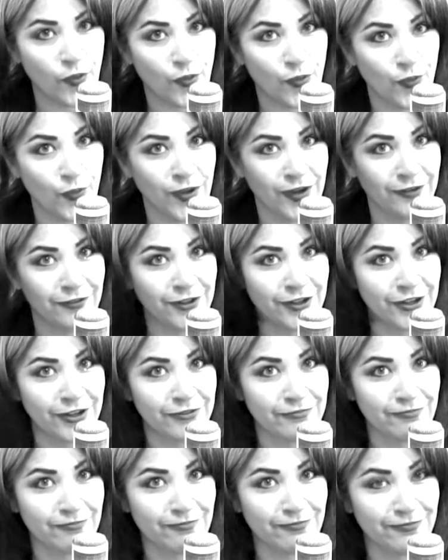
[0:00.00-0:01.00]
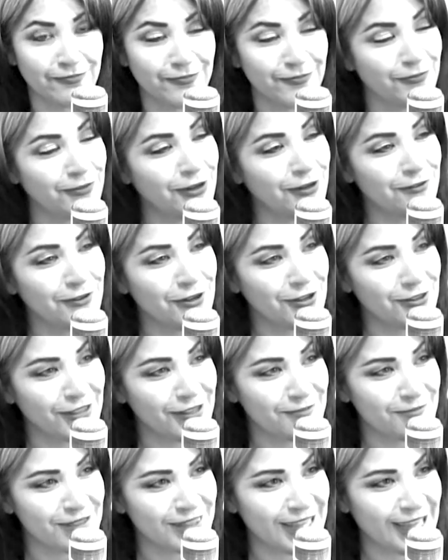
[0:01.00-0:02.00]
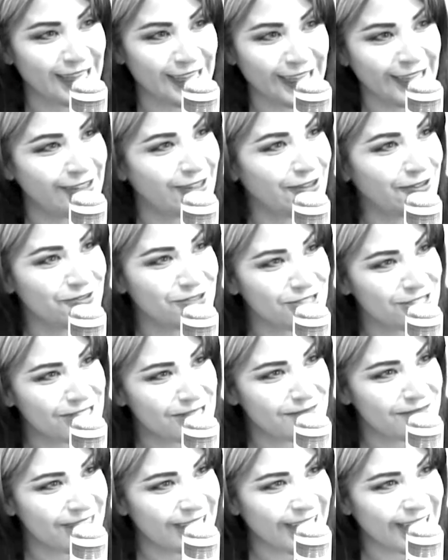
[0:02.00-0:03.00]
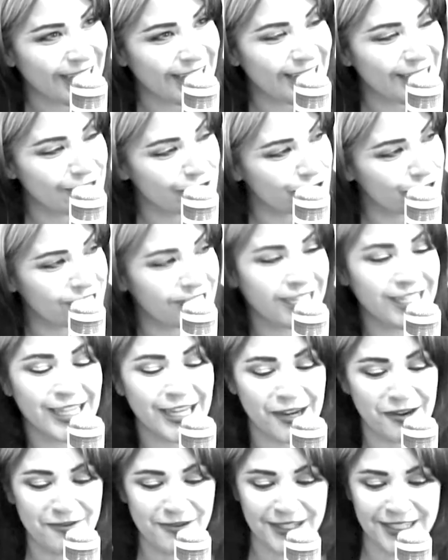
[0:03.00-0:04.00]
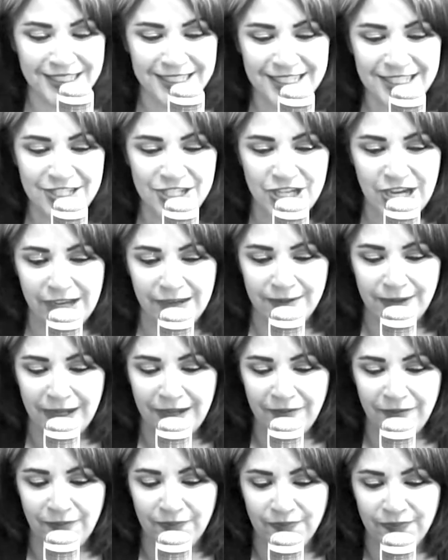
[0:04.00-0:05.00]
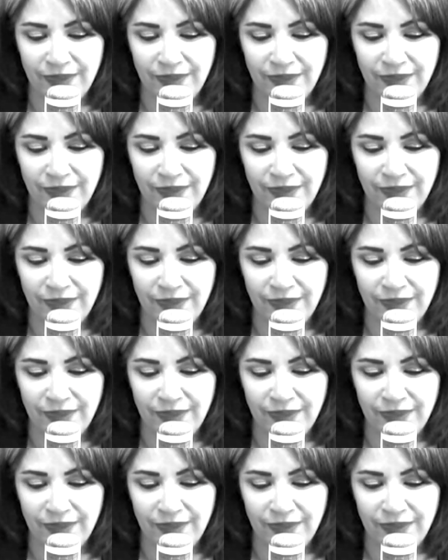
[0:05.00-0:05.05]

whatever y'all think about that, I don't know. It's just something interesting that I wanted to chat about.